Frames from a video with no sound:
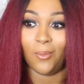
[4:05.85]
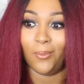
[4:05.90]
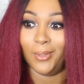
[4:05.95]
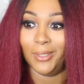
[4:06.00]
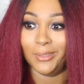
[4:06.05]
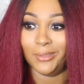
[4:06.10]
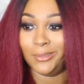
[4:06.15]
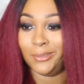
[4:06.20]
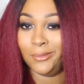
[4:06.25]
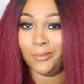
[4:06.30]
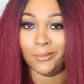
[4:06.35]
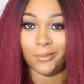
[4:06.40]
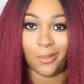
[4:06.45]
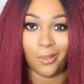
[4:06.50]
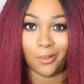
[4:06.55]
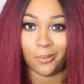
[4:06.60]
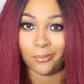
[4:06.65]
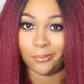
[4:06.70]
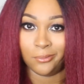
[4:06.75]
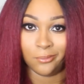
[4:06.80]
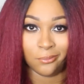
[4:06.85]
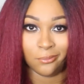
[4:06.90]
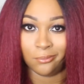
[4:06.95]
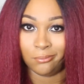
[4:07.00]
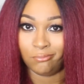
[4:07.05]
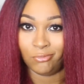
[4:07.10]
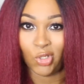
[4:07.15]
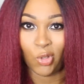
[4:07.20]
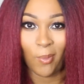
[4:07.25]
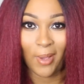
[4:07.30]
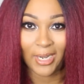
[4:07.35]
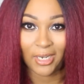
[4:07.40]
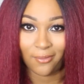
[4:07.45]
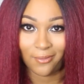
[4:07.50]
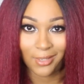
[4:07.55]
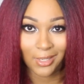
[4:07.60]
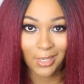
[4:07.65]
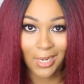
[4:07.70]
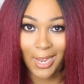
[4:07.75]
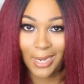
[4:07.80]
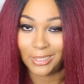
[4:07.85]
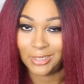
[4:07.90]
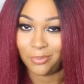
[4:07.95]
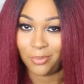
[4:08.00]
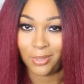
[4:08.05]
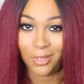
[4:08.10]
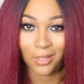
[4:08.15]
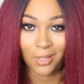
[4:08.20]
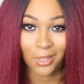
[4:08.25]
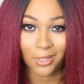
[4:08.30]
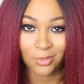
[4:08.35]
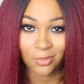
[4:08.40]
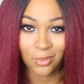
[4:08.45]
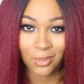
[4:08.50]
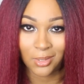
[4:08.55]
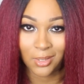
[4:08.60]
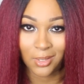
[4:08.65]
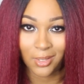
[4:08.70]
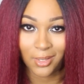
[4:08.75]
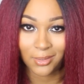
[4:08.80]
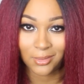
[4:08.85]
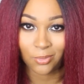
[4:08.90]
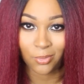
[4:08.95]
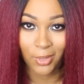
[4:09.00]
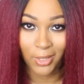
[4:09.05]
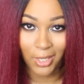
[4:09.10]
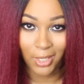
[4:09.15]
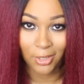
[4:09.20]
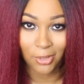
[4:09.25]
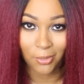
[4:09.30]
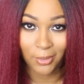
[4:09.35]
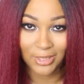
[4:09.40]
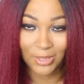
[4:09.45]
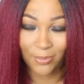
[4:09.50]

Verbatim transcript: Which, you know, nobody really likes, but it is what it is. What can you